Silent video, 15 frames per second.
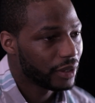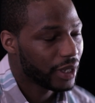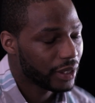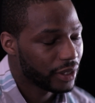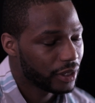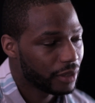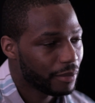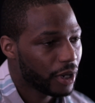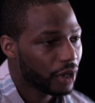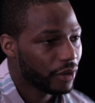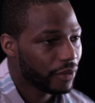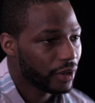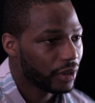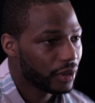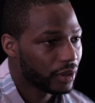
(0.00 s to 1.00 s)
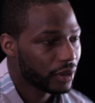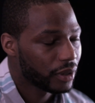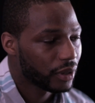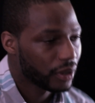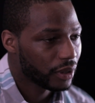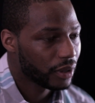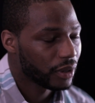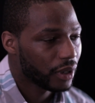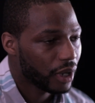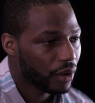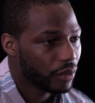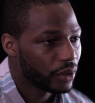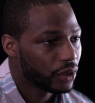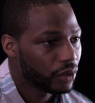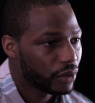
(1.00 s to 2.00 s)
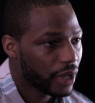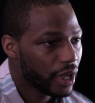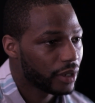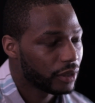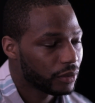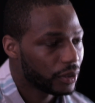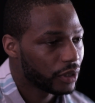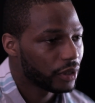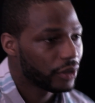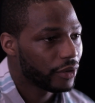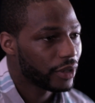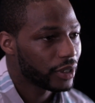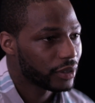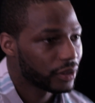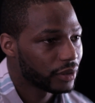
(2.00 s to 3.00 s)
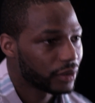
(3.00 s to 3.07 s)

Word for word: At the end of my career, I want to go down as one of the greats.